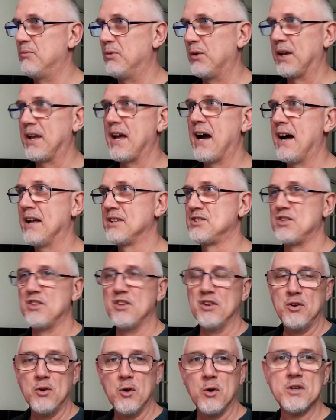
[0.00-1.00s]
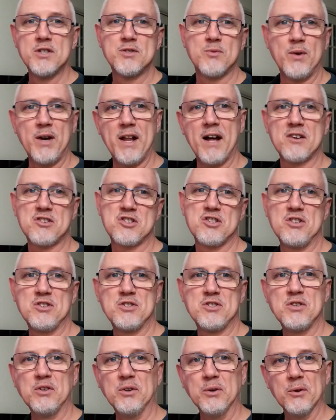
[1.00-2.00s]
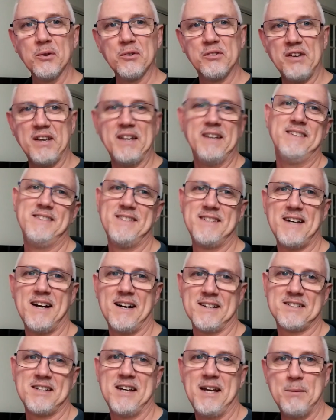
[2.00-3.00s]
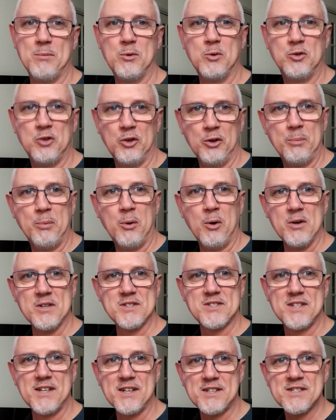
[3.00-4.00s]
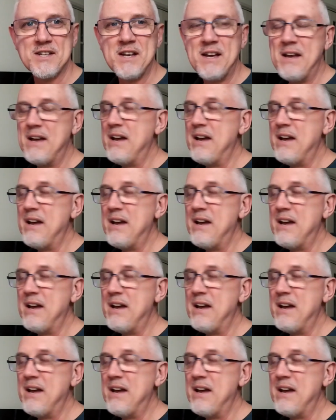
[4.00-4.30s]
regards to the noise reduction tools in Darktable 2.6.